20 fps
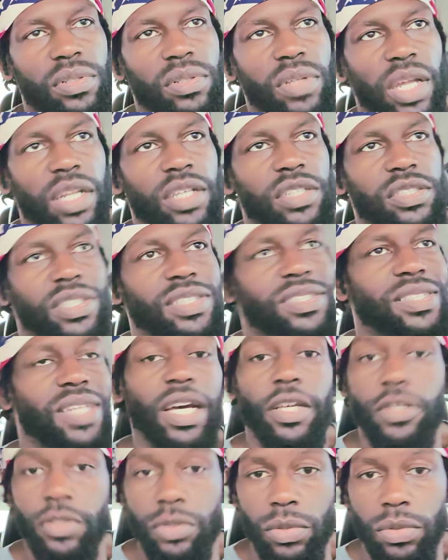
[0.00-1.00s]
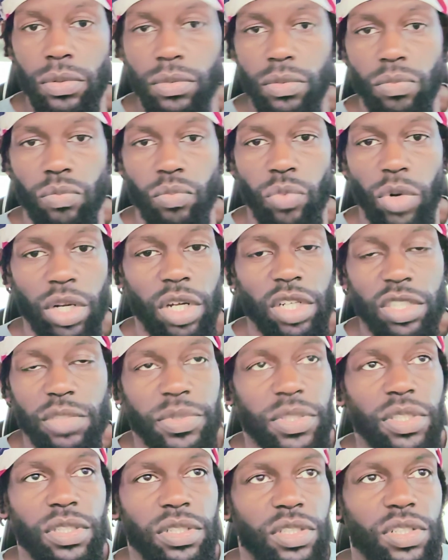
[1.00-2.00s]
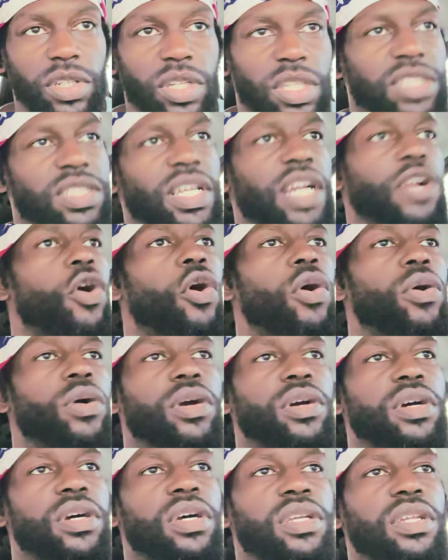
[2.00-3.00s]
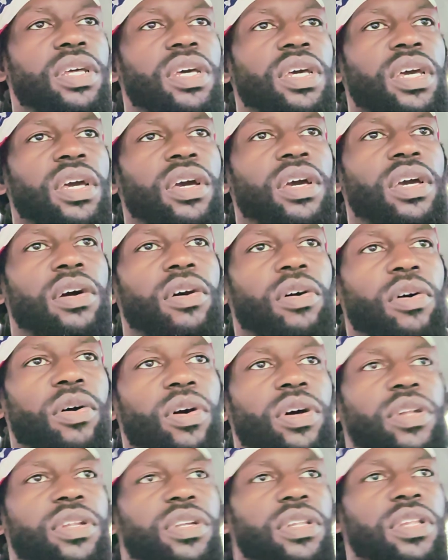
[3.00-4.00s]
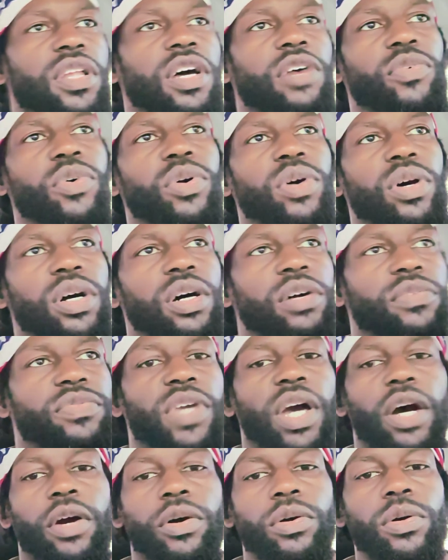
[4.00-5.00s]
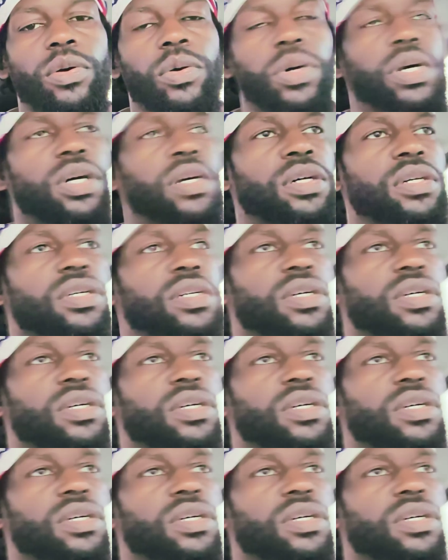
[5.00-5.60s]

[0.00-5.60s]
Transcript: That is, he's not 100% good. He's not all good on the level of Yahuwah